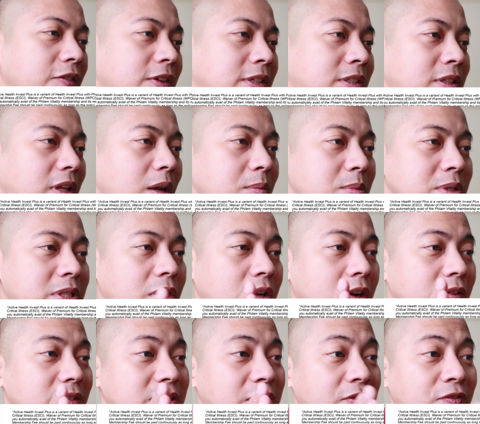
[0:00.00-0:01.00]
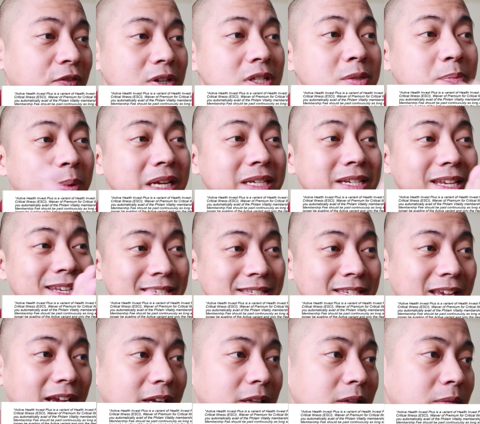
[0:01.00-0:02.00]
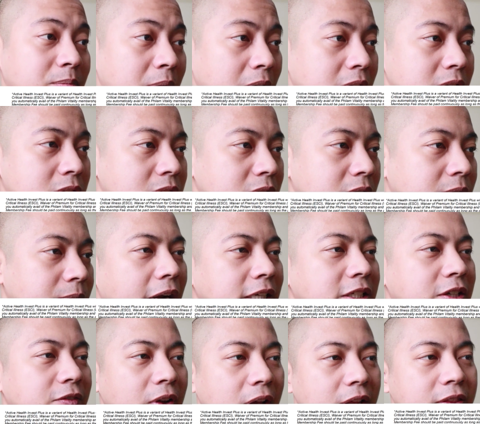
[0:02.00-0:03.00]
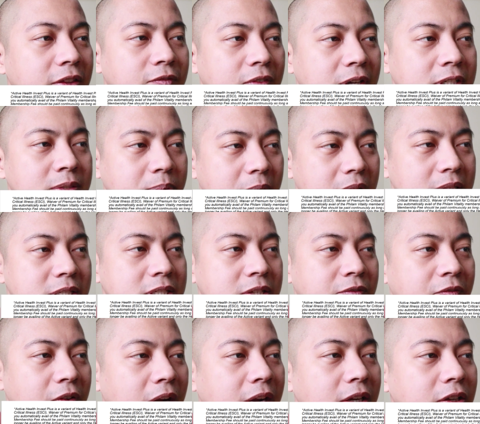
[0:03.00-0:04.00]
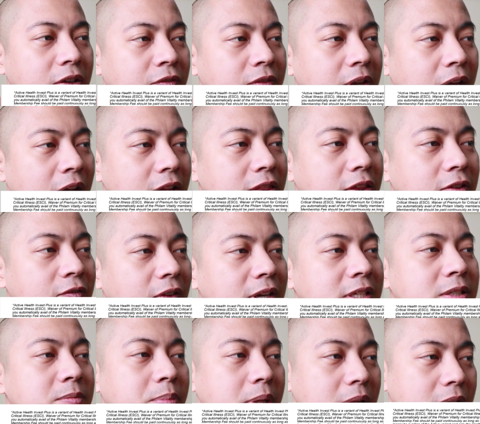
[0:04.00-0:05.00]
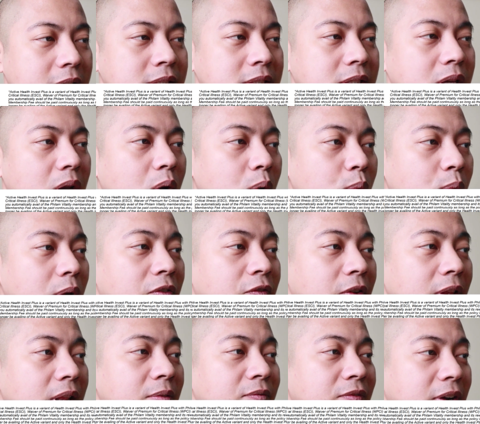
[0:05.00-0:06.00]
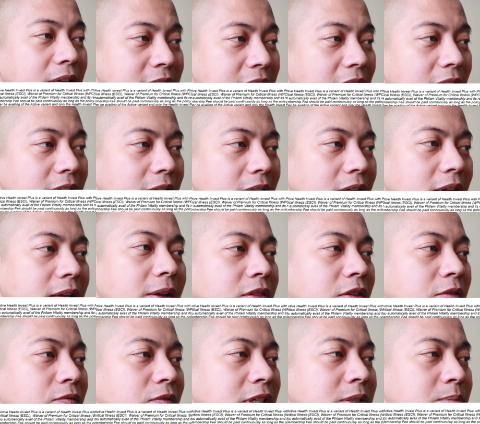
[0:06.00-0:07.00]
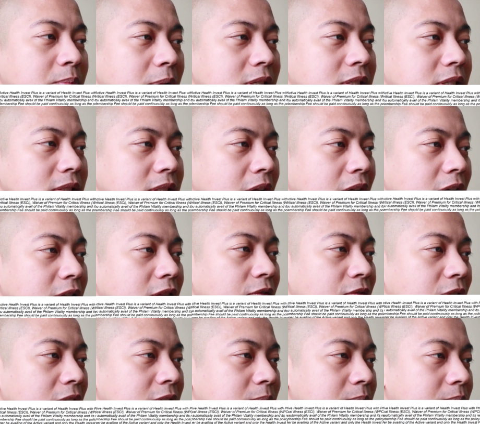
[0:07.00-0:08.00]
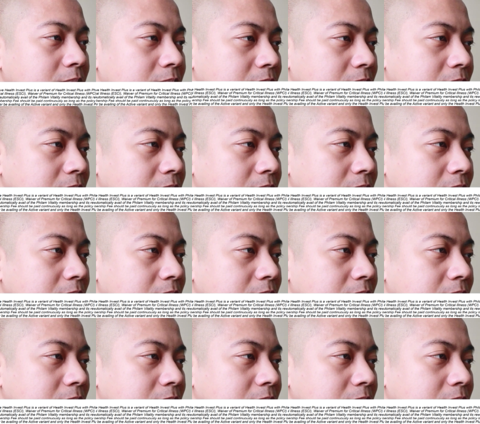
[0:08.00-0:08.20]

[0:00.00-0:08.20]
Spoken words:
of disclaimers that covers the first page and the second page. Active Health Invest Plus is a variant of the Health Invest Plus with Philam Vitality. Health Invest Plus is a health invest